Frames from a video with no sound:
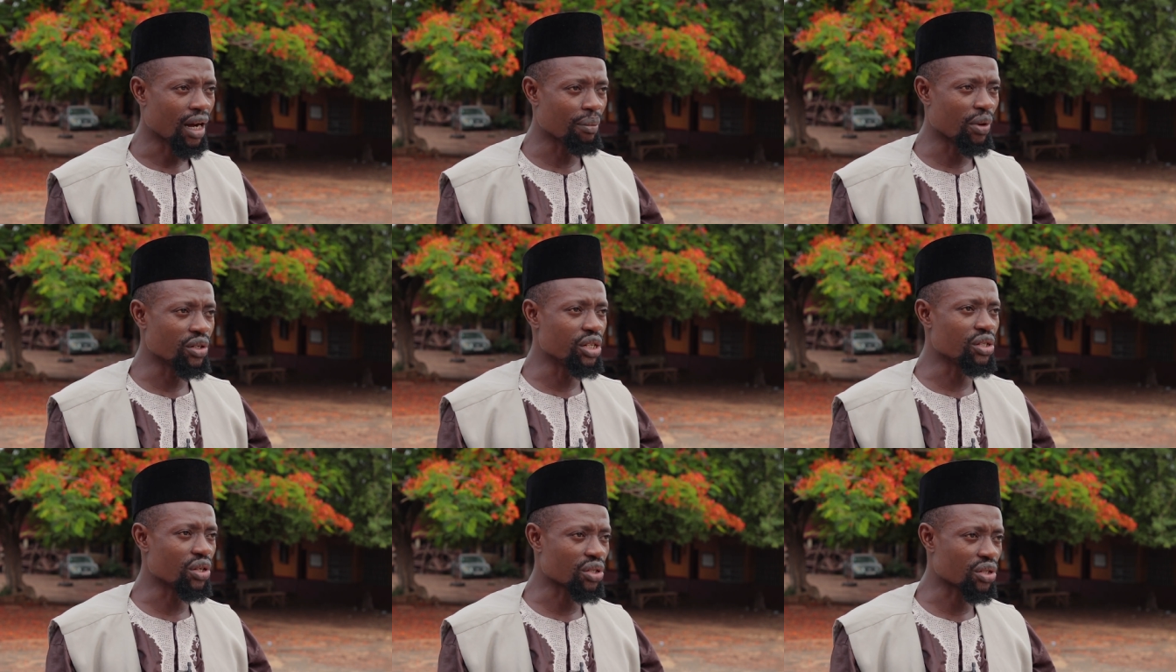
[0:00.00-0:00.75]
about
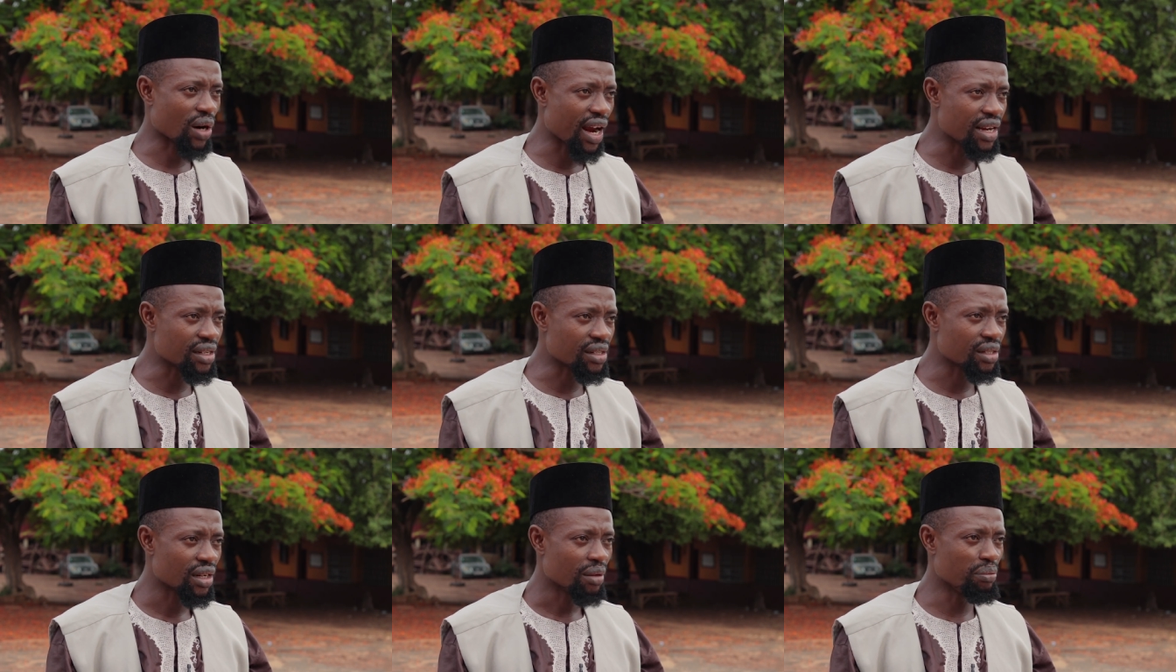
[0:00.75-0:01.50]
Jesus
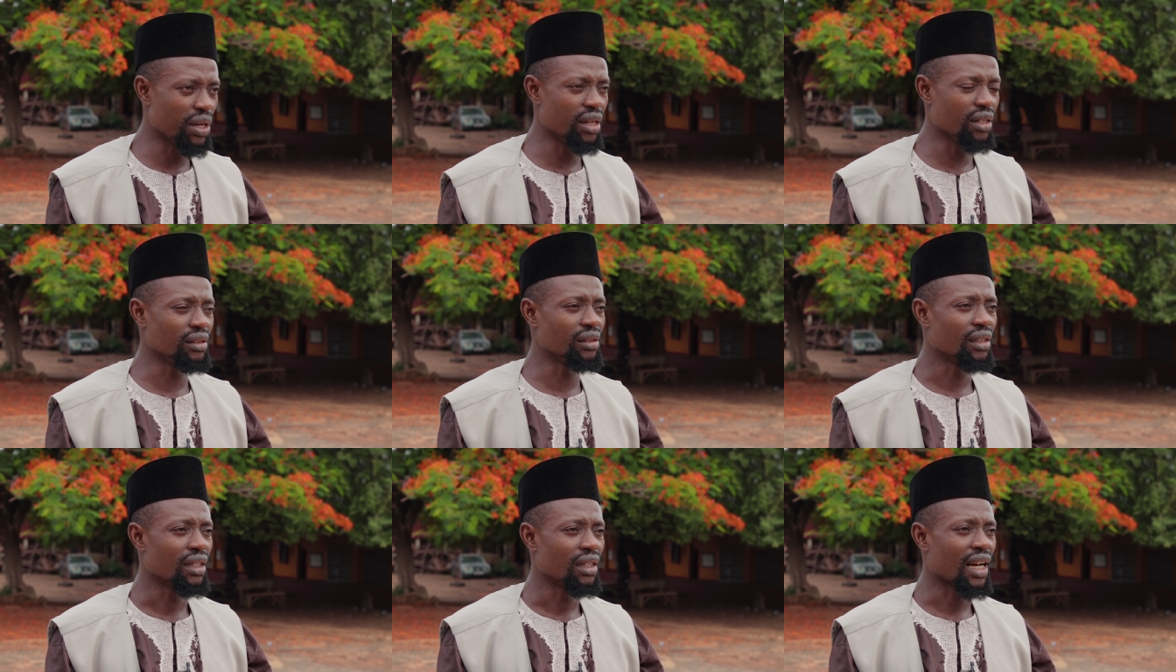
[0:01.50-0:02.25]
Christ
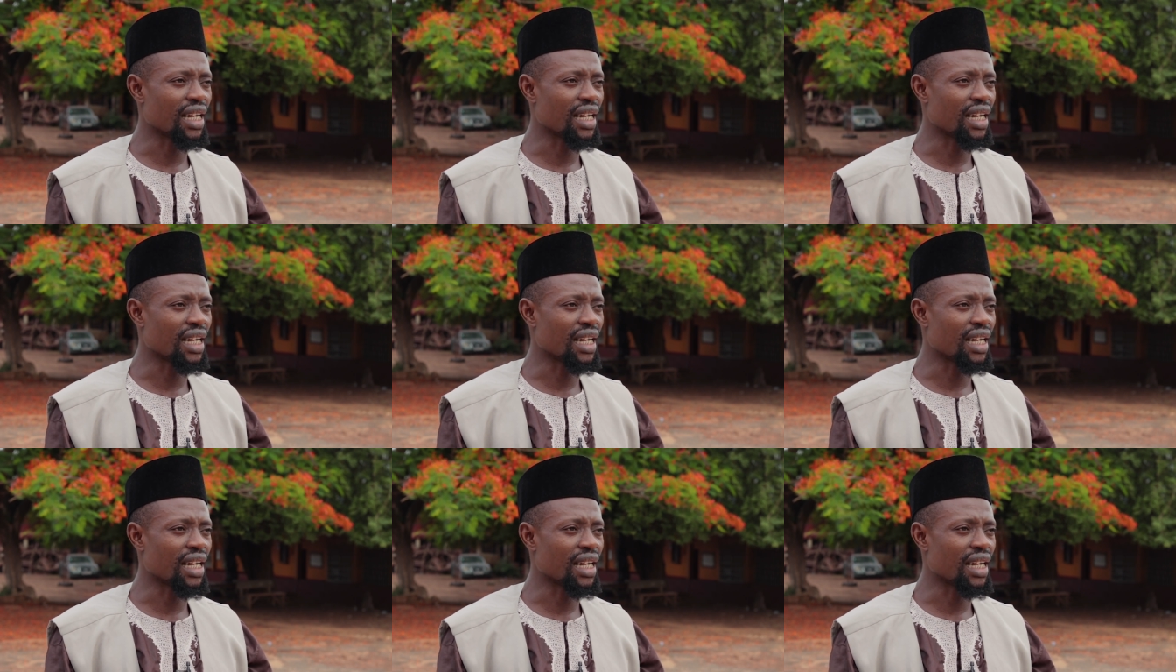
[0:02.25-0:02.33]
being